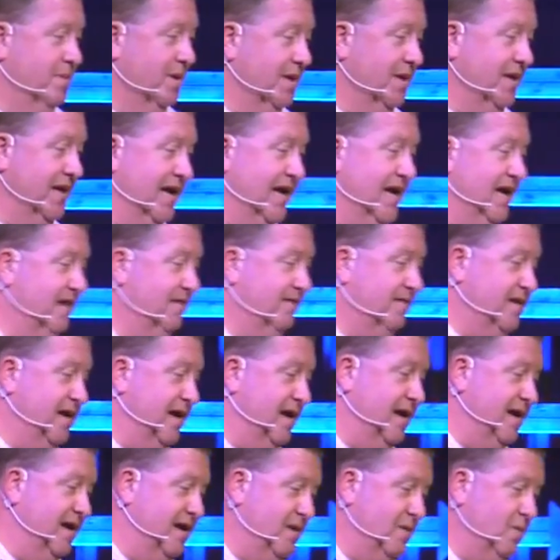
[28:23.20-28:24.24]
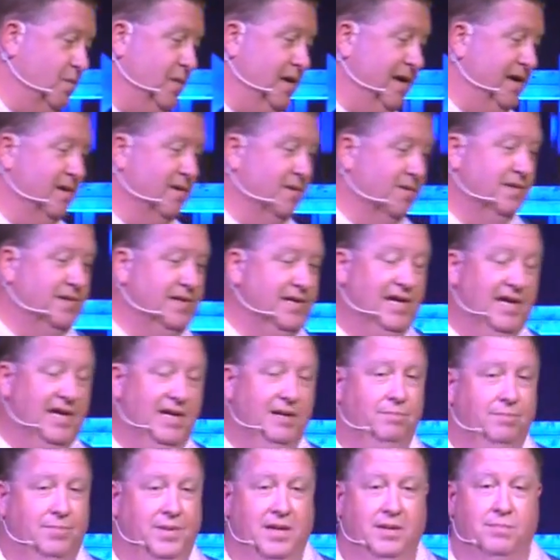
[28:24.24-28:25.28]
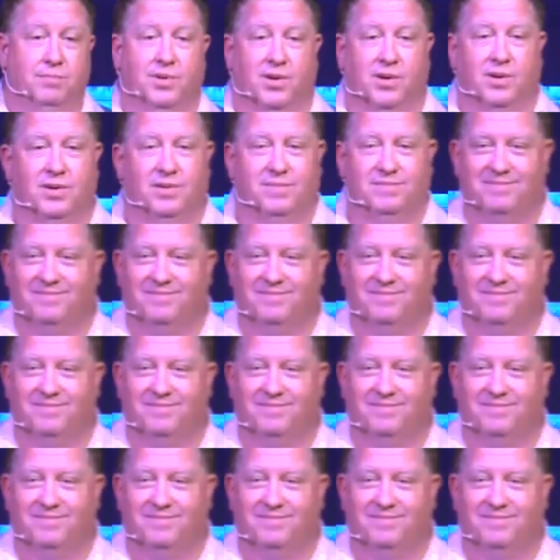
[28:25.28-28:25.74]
believe that we don't need people?